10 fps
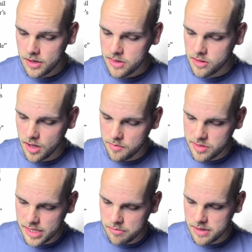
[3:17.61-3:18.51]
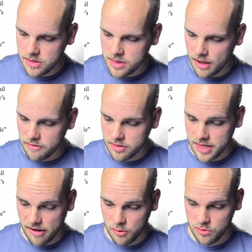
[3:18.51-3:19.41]
Starmer's team said
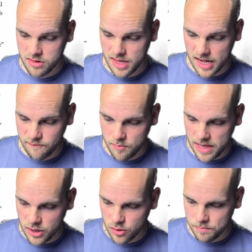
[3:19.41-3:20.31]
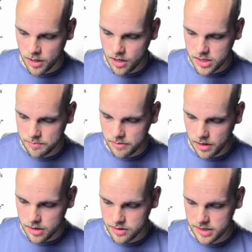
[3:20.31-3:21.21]
Tarry was sacked for making up party
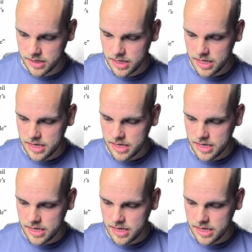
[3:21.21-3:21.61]
policy